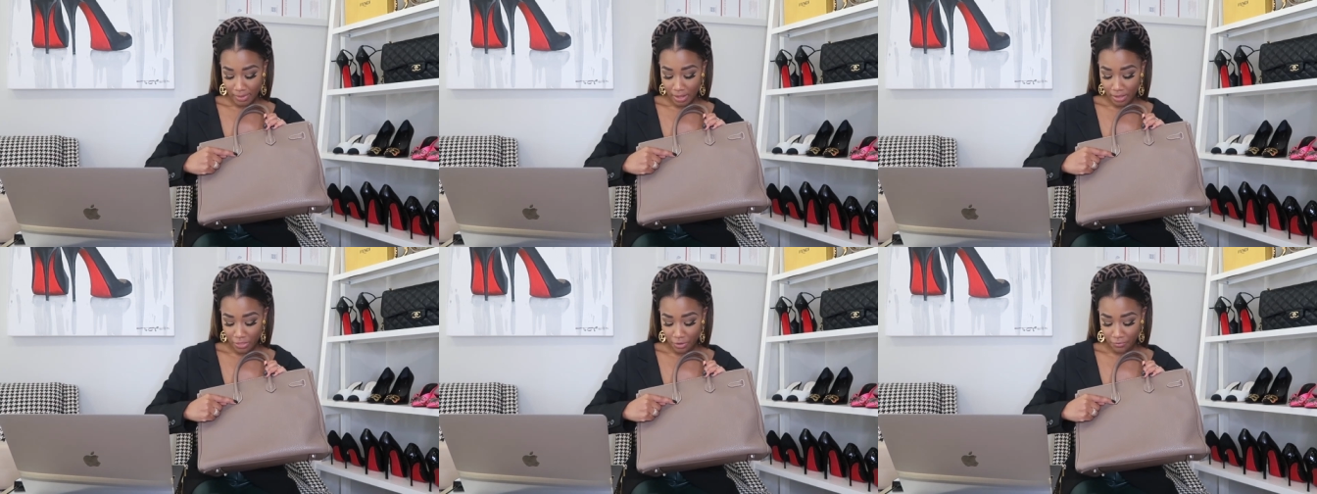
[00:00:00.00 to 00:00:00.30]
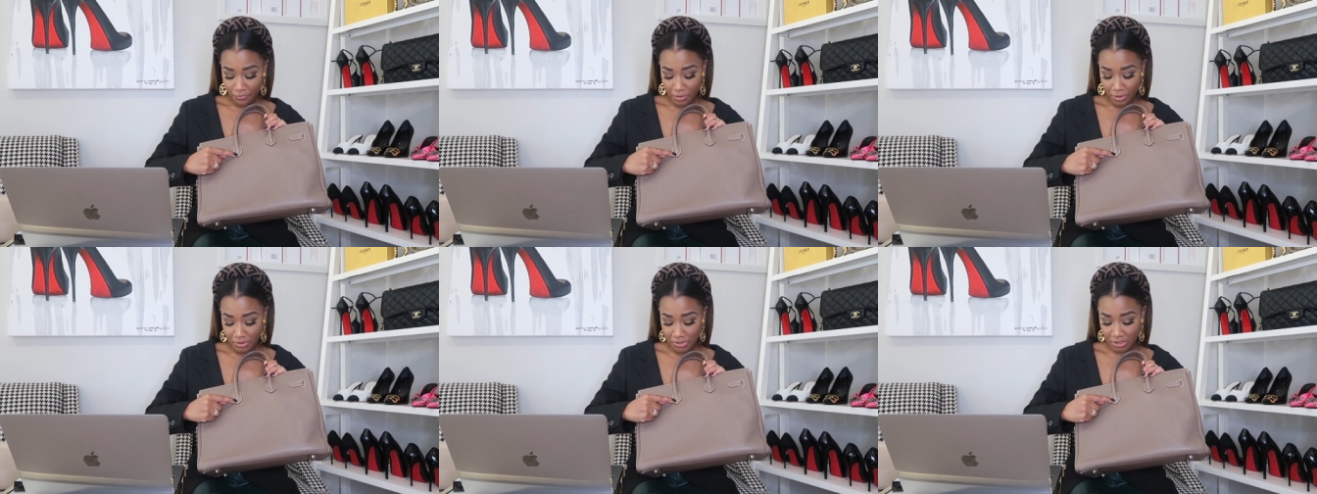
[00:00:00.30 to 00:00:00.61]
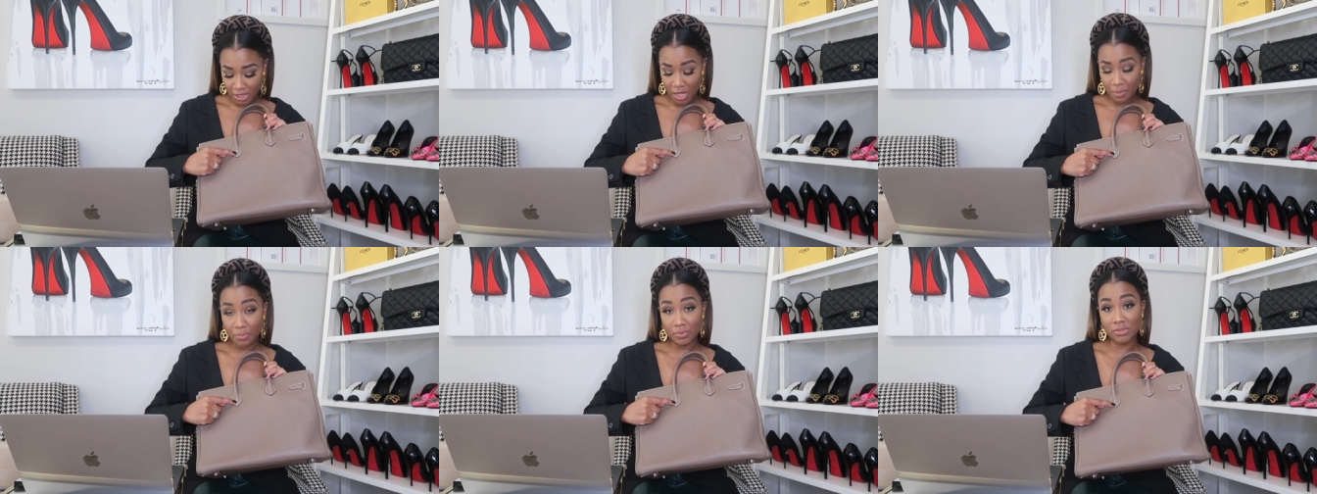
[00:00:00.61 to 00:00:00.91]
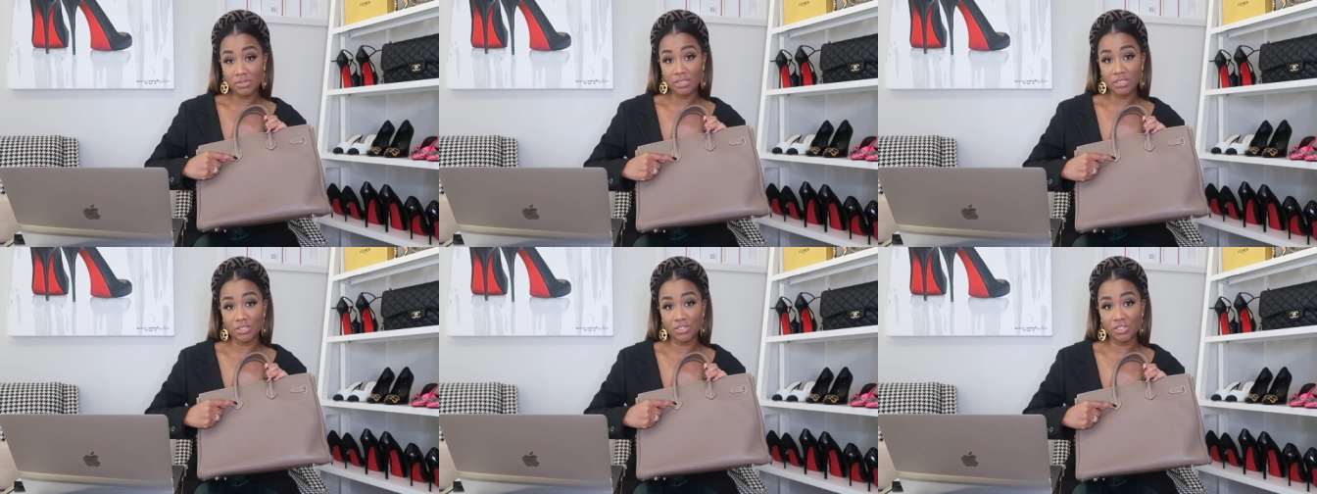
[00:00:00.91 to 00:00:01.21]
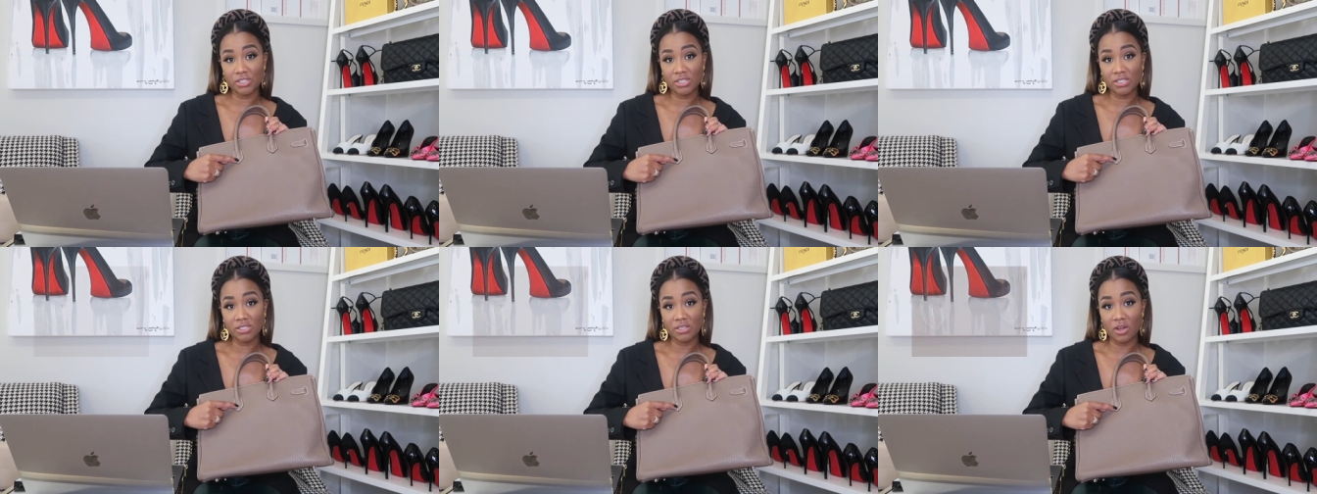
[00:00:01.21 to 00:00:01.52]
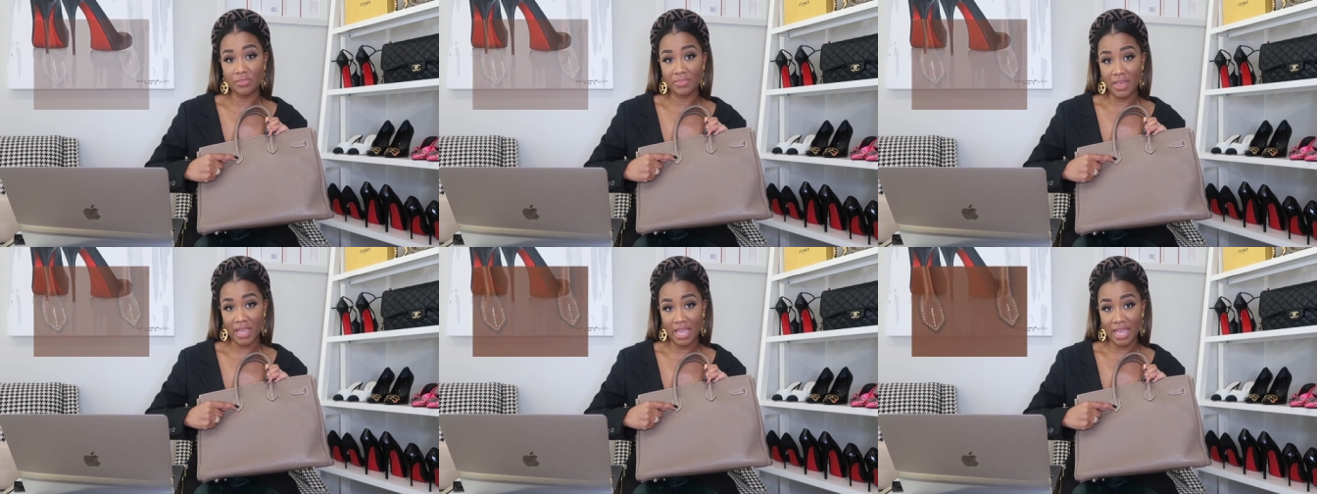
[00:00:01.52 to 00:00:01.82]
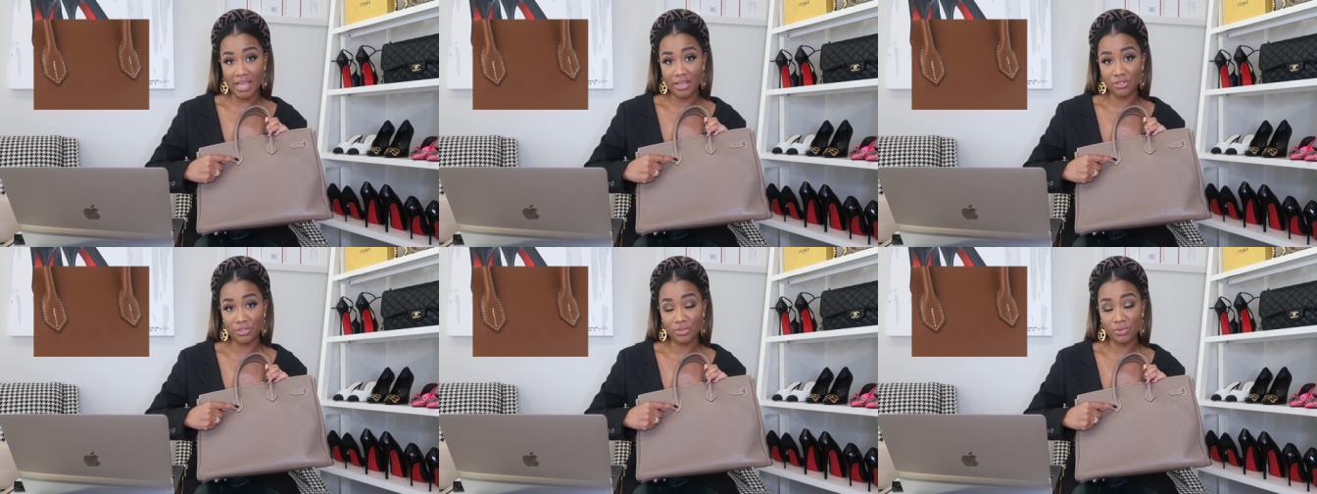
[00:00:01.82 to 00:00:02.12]
the first couple stitches on the
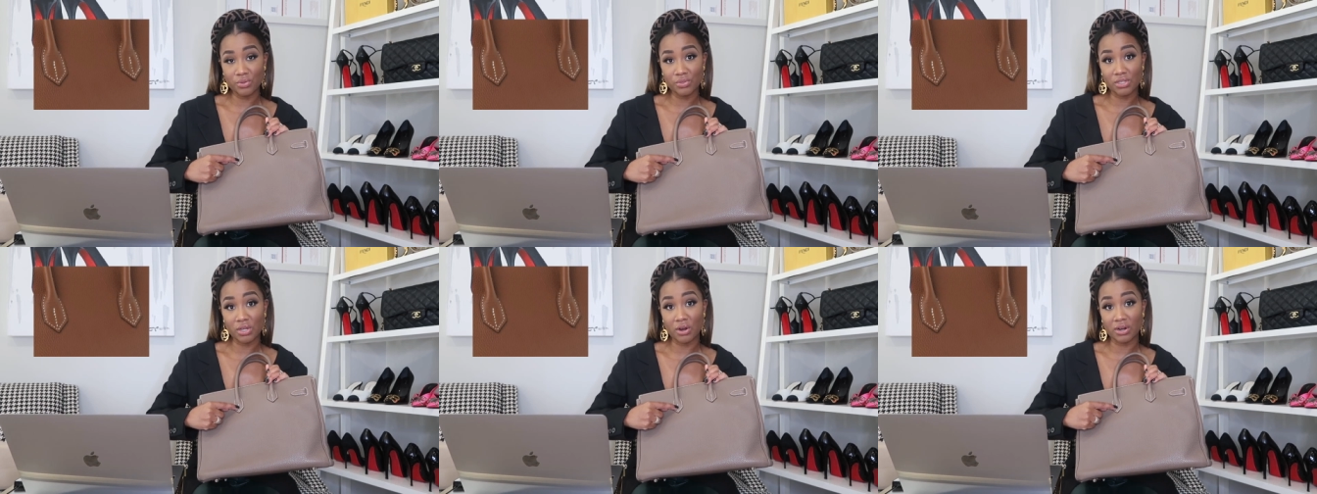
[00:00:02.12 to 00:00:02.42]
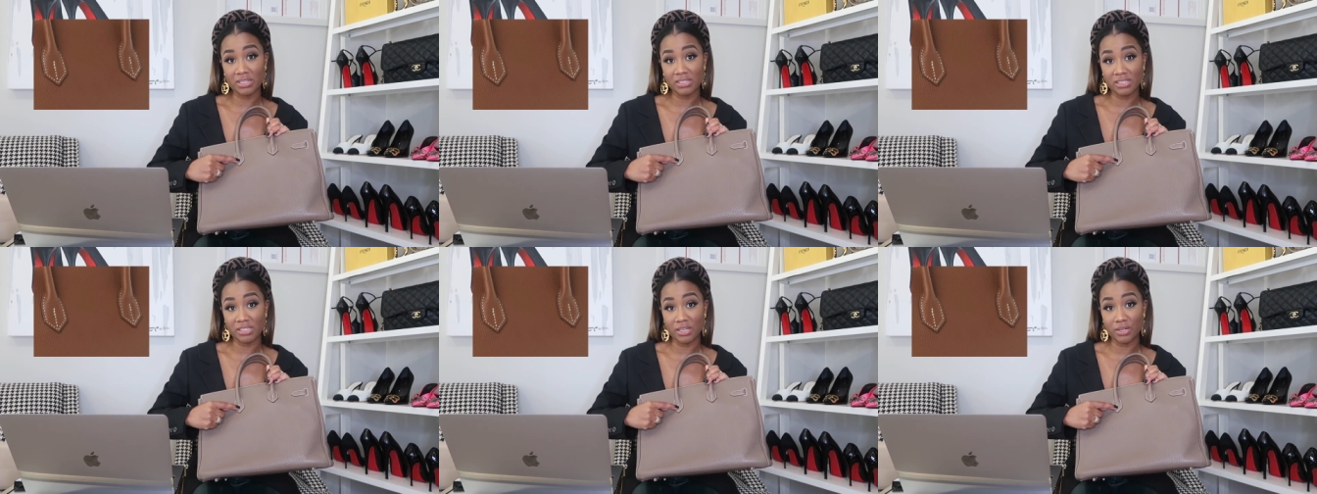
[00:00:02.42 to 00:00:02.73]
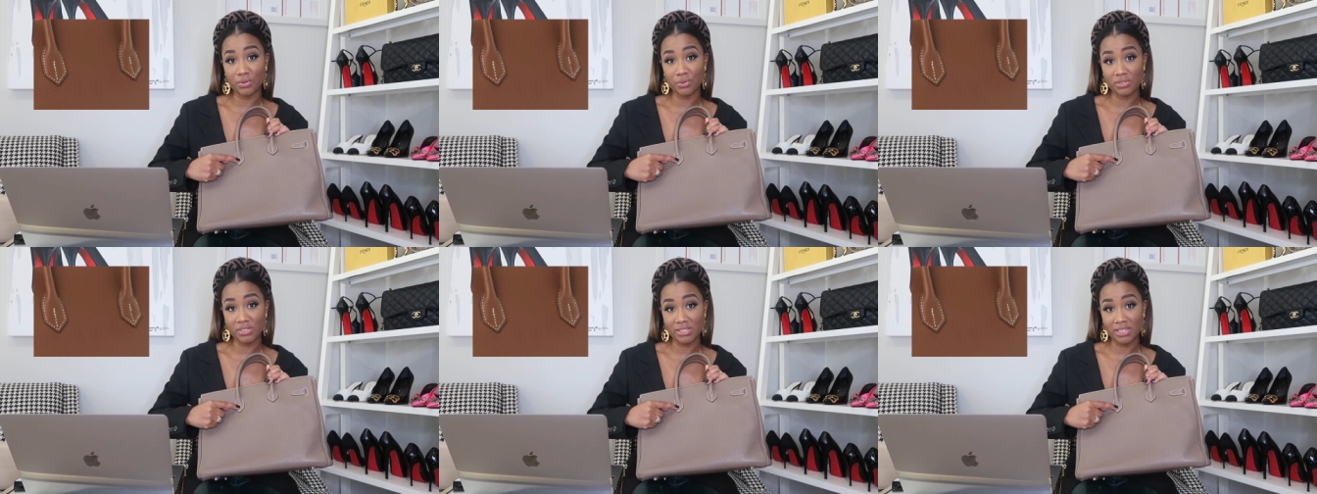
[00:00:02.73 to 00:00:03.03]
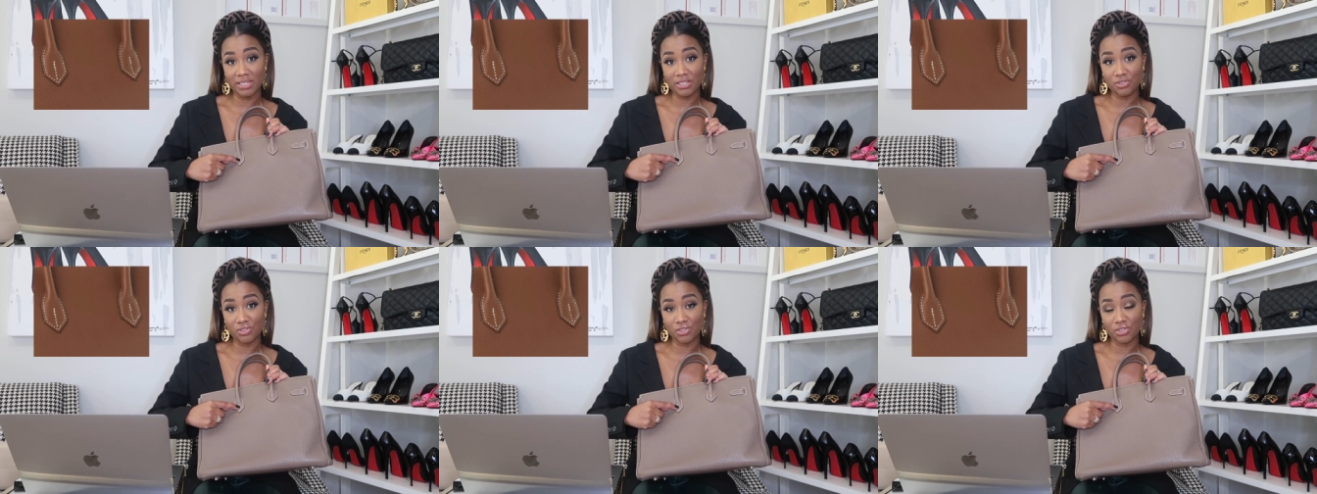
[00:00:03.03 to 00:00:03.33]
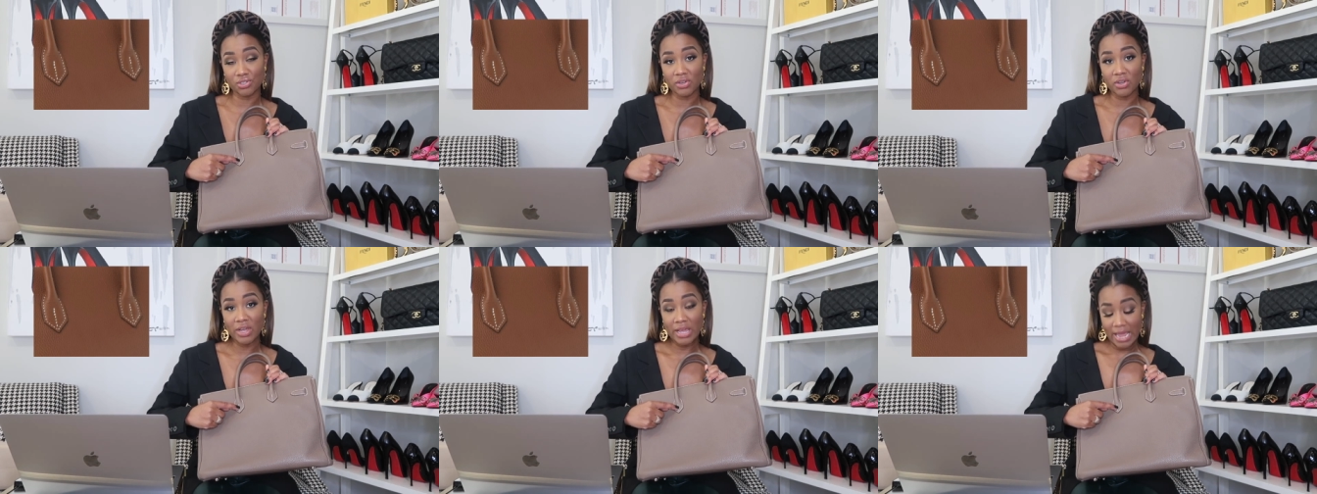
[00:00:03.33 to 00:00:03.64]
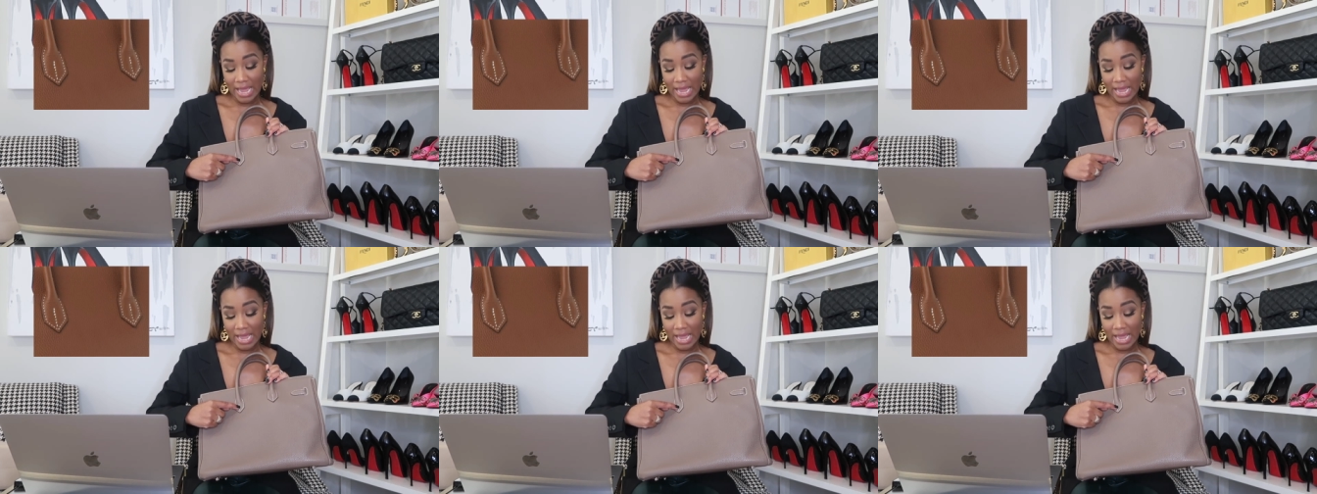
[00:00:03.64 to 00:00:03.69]
handles are a single stitch,